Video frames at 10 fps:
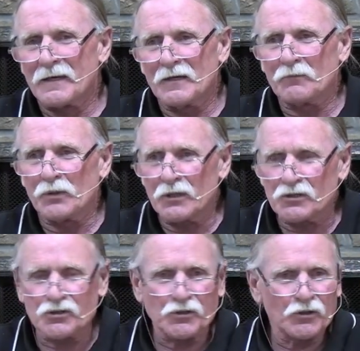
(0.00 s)
a
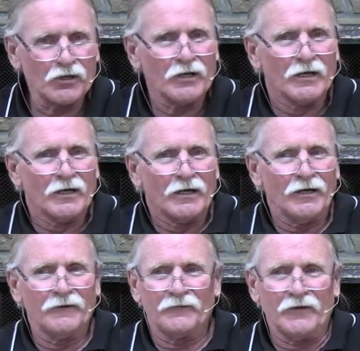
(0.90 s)
picture
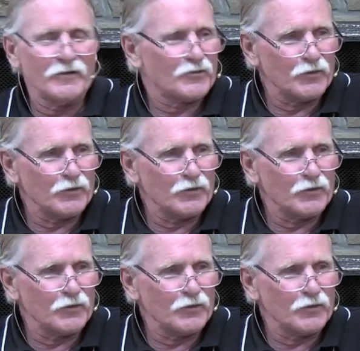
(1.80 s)
of his